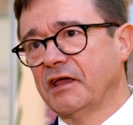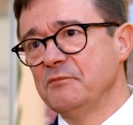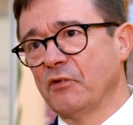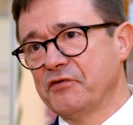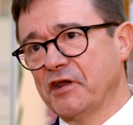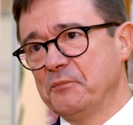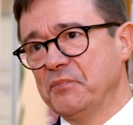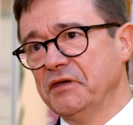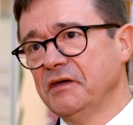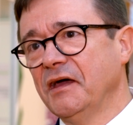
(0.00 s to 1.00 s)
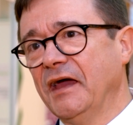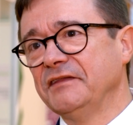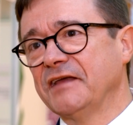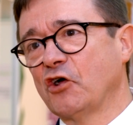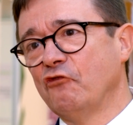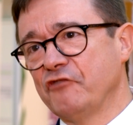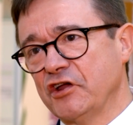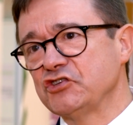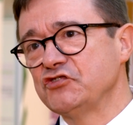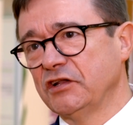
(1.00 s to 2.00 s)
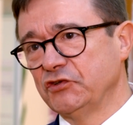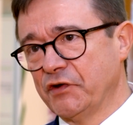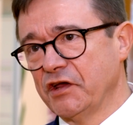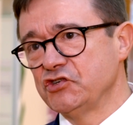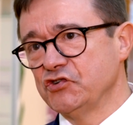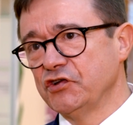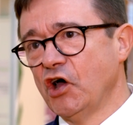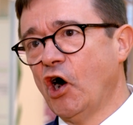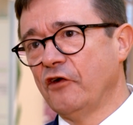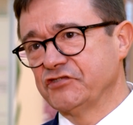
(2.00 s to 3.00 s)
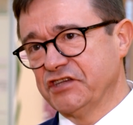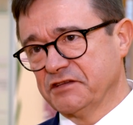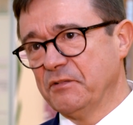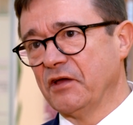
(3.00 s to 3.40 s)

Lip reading: chemotherapy in the conventional duration of 6